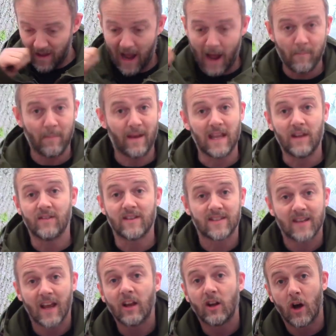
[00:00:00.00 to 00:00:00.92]
I may even
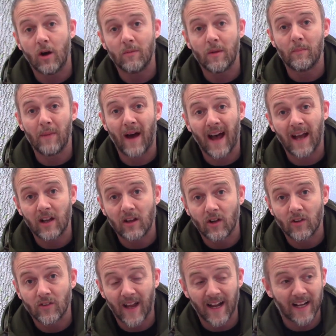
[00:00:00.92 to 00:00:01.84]
take home the pine
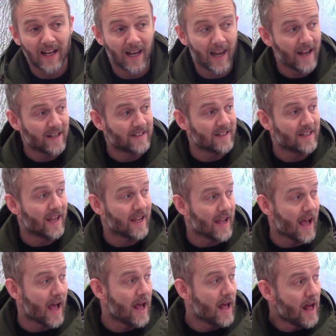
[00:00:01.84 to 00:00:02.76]
cones that I collected
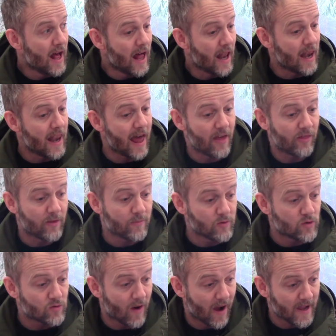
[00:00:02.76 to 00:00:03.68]
here, let them
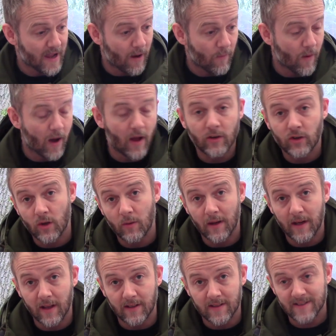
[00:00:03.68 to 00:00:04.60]
dry out and do
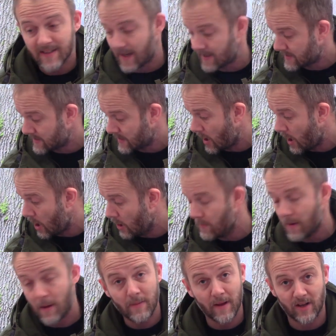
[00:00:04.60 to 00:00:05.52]
a little test at
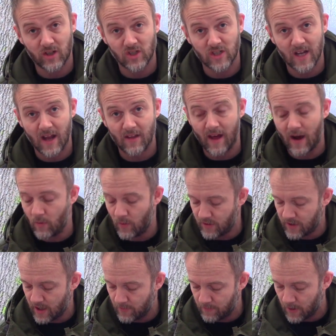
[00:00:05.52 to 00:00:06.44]
home. Maybe I'll share that
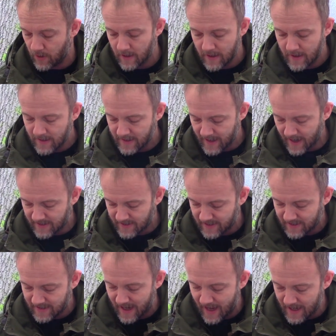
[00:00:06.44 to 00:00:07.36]
with you. But yeah,
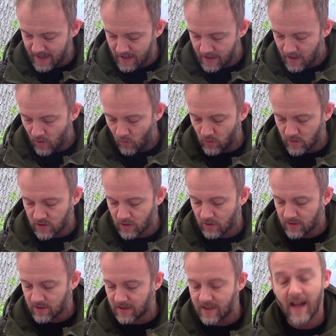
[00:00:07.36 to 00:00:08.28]
today was
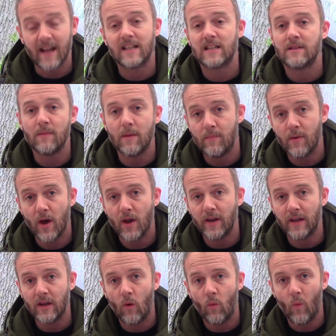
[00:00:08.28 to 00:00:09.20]
not a day to be
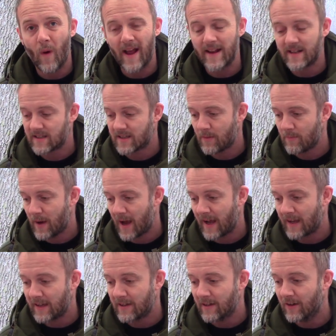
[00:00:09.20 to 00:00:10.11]
burning wet
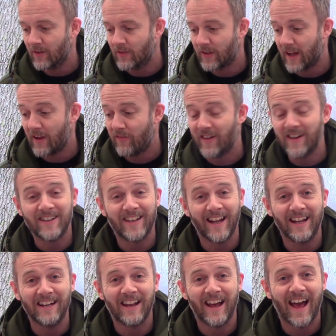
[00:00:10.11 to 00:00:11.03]
pine cones, if
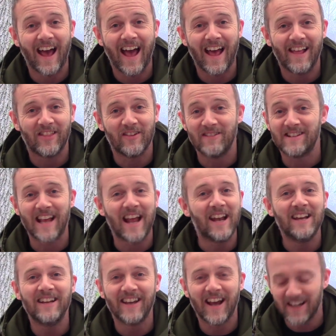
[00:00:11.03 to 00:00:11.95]
indeed there is
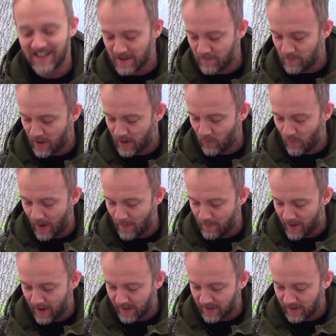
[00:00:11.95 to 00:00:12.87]
any day to burn wet
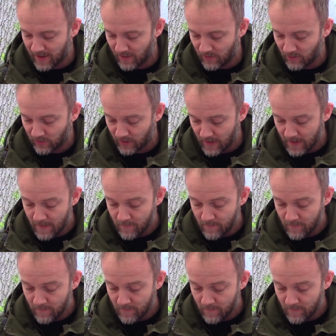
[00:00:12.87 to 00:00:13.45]
pine cones.